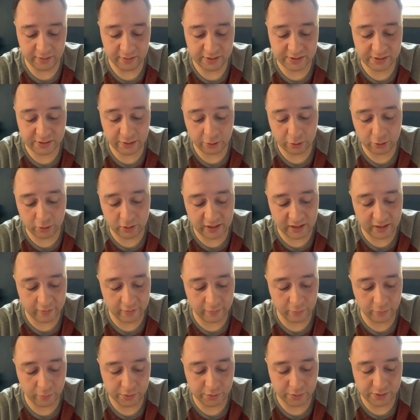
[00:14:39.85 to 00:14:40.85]
His uncle,
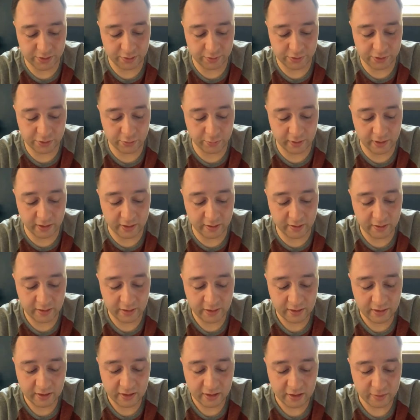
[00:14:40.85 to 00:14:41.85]
however, was no square.
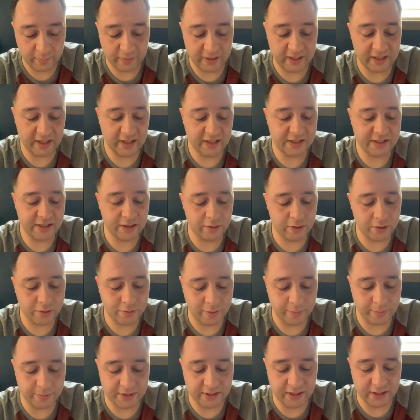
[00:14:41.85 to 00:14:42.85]
The man had a
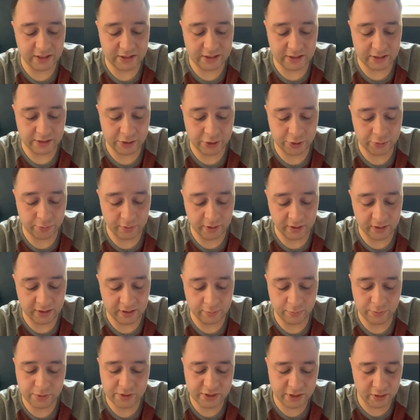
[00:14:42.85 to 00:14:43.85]
serious reputation on the street
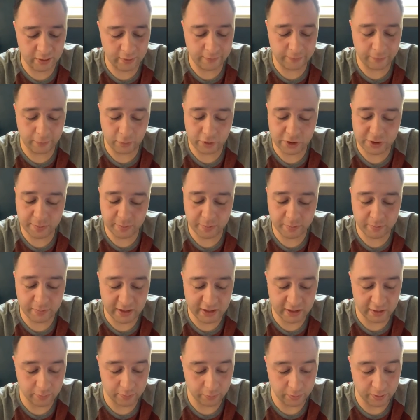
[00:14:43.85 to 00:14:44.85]
and was still a force to be
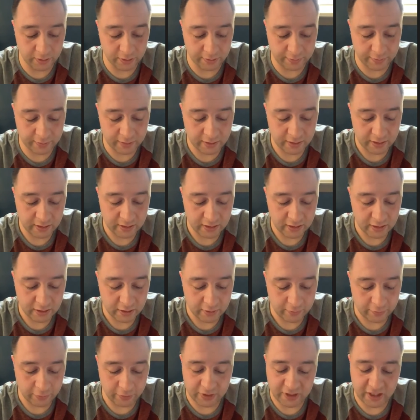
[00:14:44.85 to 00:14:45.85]
reckoned with.
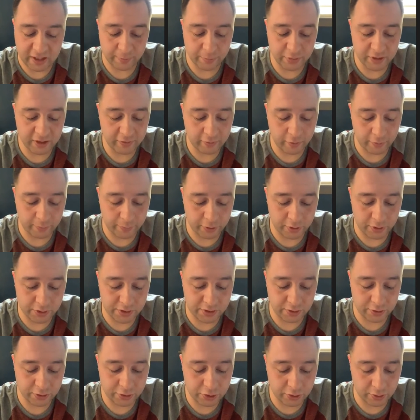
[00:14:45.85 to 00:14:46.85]
If you're not a believer of
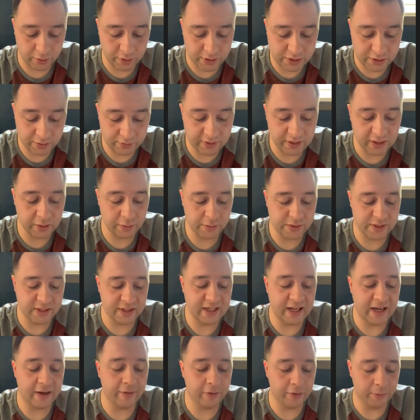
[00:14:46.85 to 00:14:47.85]
personal choice, you'd think it was
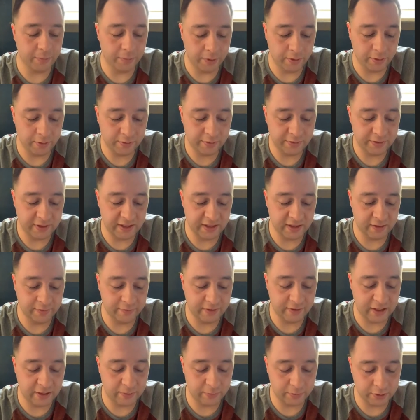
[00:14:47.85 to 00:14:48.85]
inevitable that
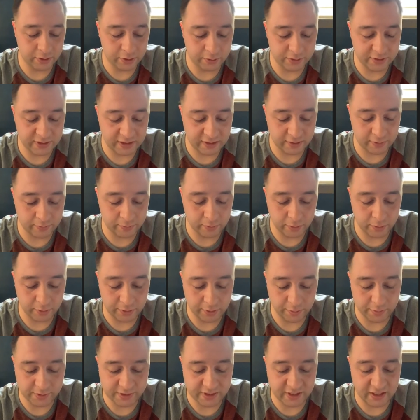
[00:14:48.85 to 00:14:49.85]
LeVon would go down the road
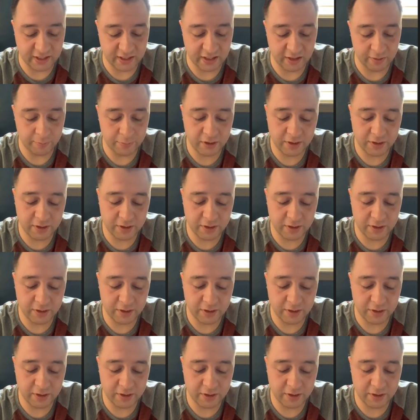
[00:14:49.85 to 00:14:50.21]
he was on.